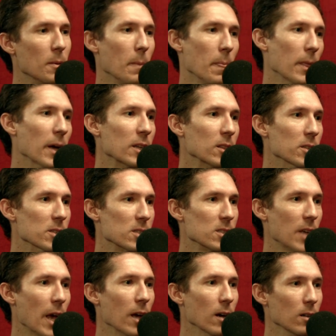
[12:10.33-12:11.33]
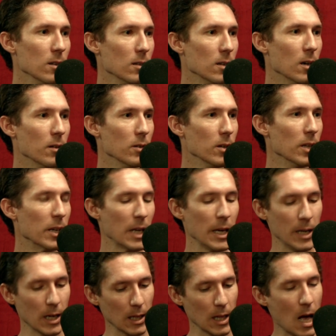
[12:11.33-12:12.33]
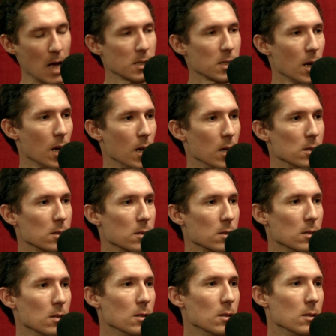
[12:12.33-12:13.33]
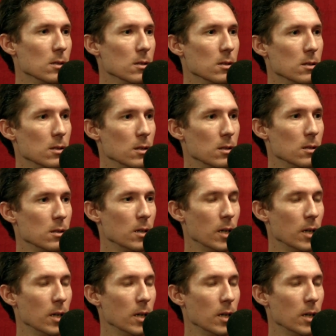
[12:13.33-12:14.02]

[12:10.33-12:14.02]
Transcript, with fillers: like the scale, but the, it, like yeah, in a glass case. Yeah, I like that.